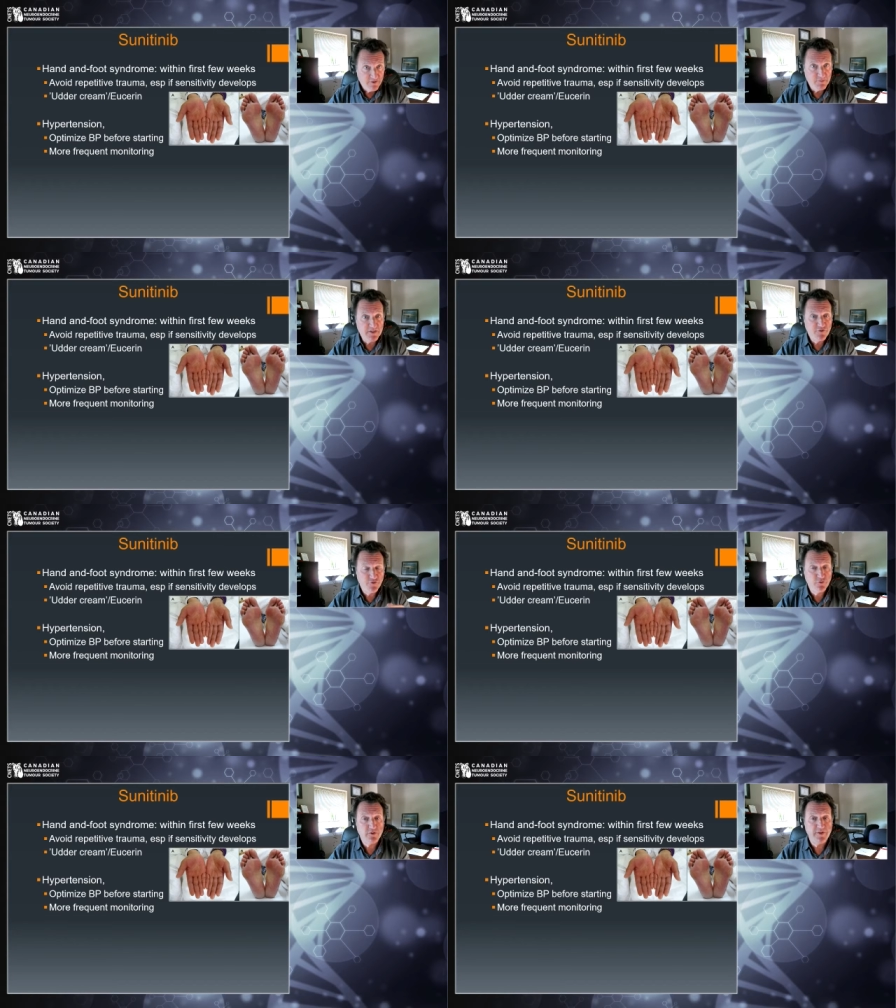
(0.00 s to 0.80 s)
to make
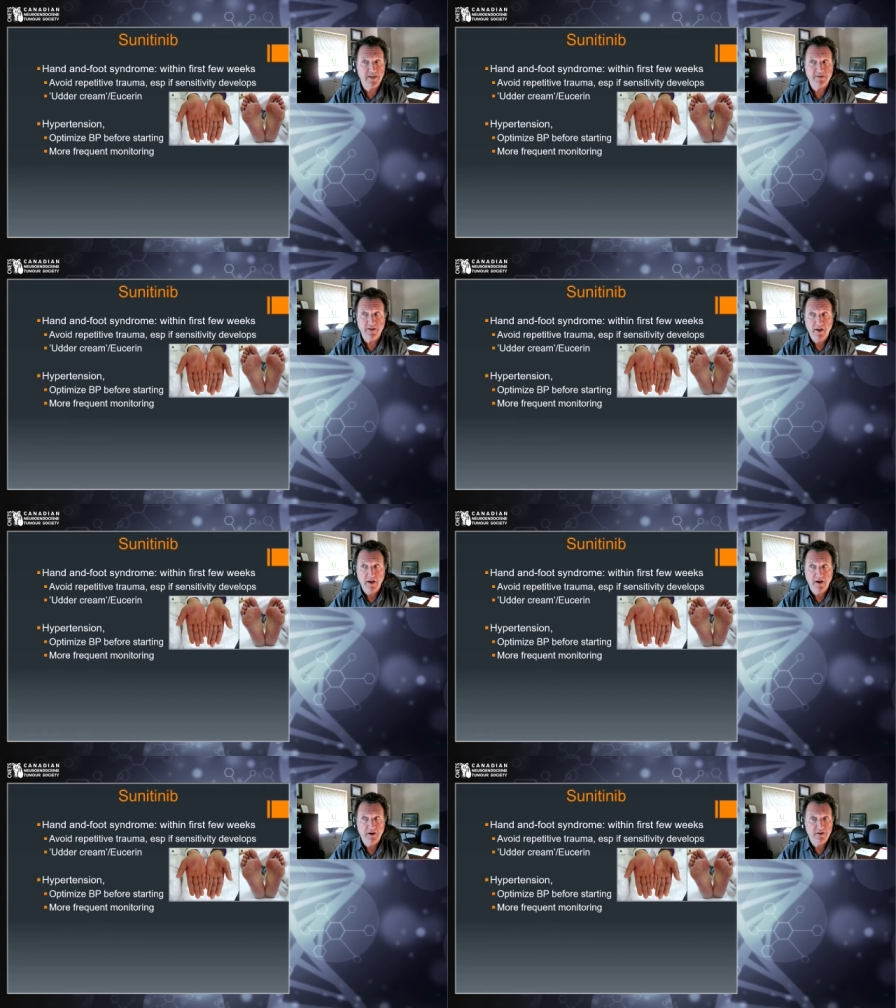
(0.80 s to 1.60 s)
sure that
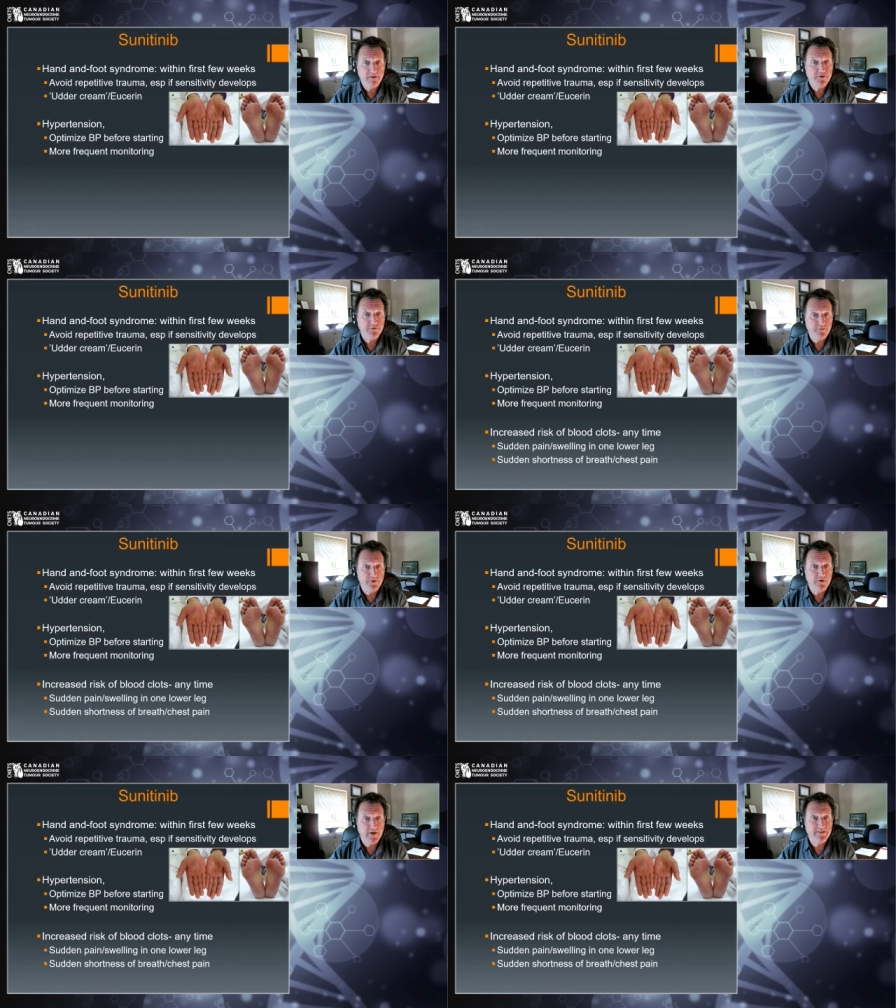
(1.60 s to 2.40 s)
uh, your,
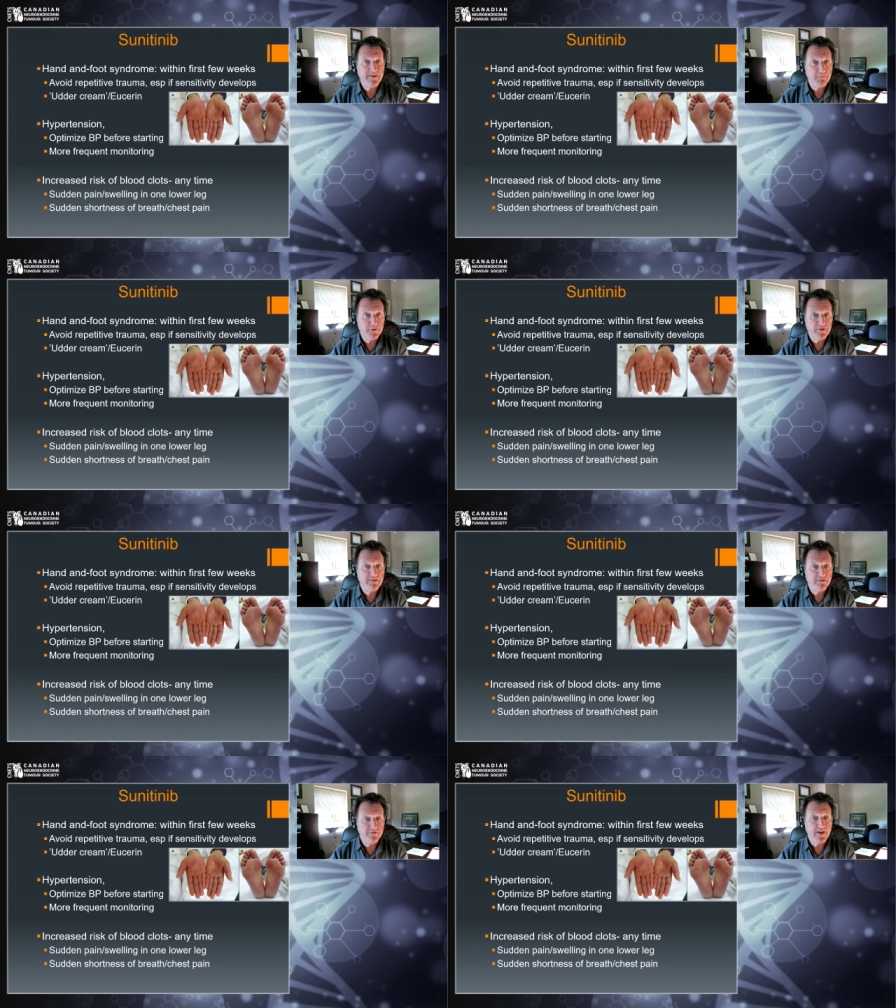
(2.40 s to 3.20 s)
your
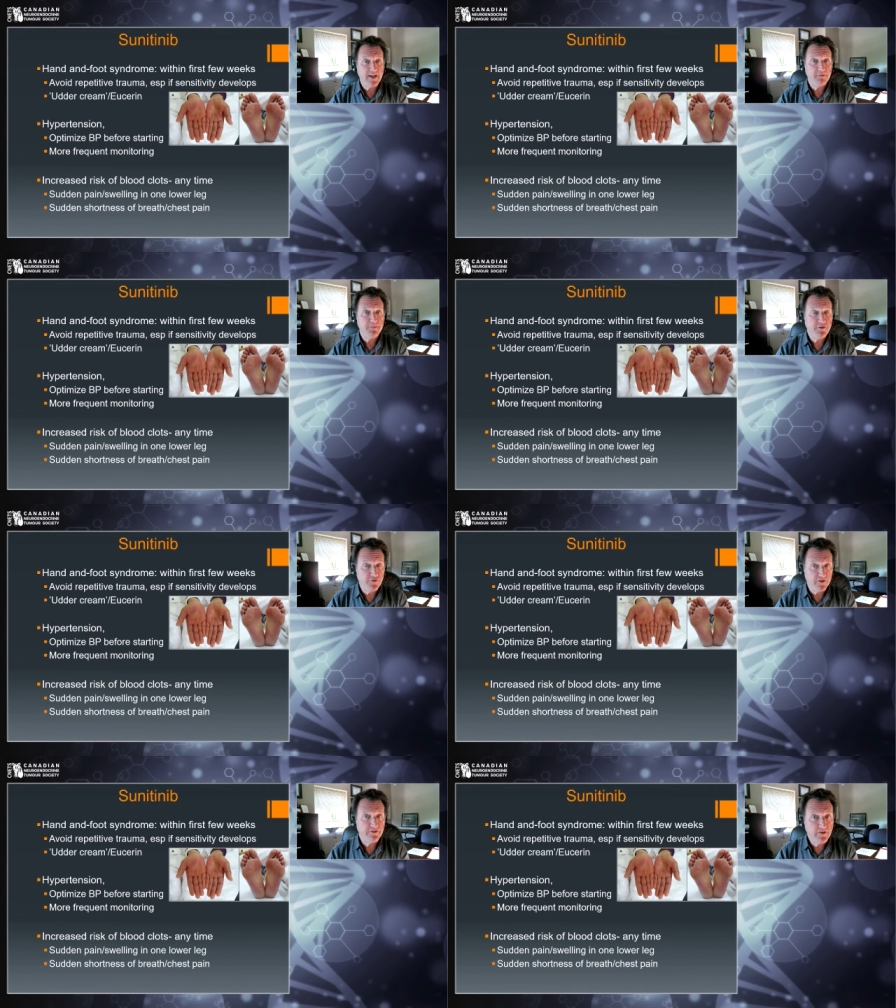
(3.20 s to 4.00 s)
antihypertensives can be
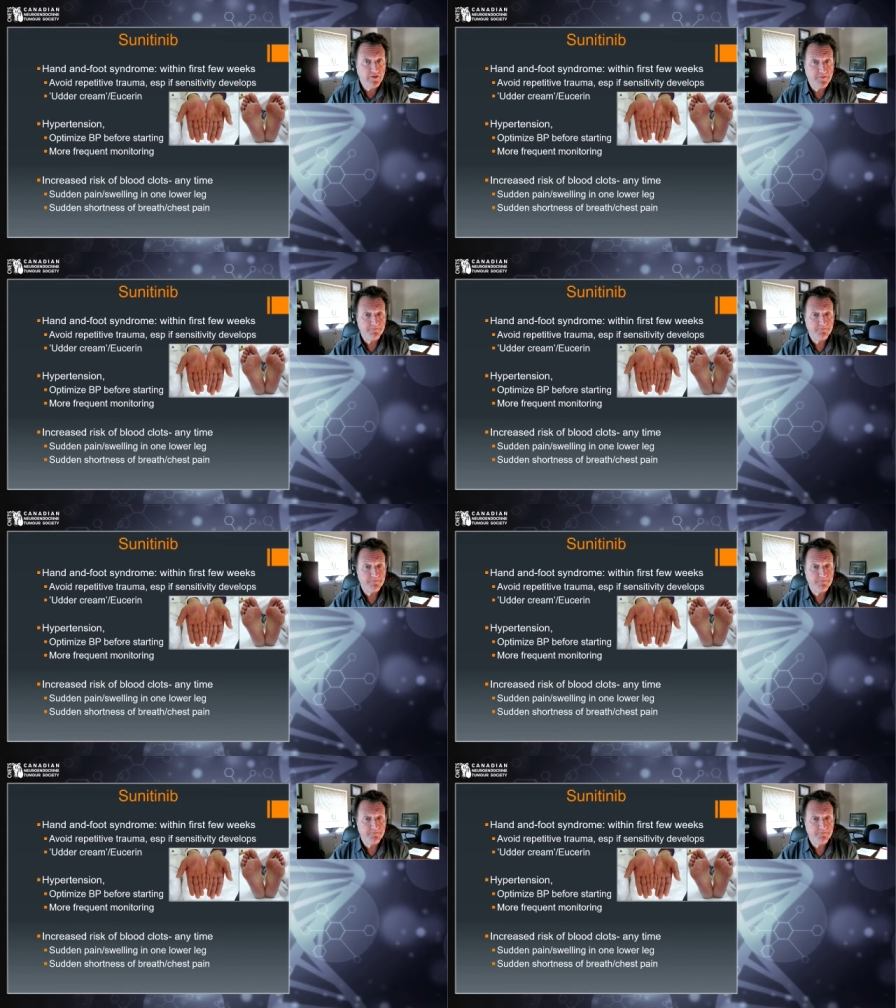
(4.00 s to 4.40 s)
adjusted.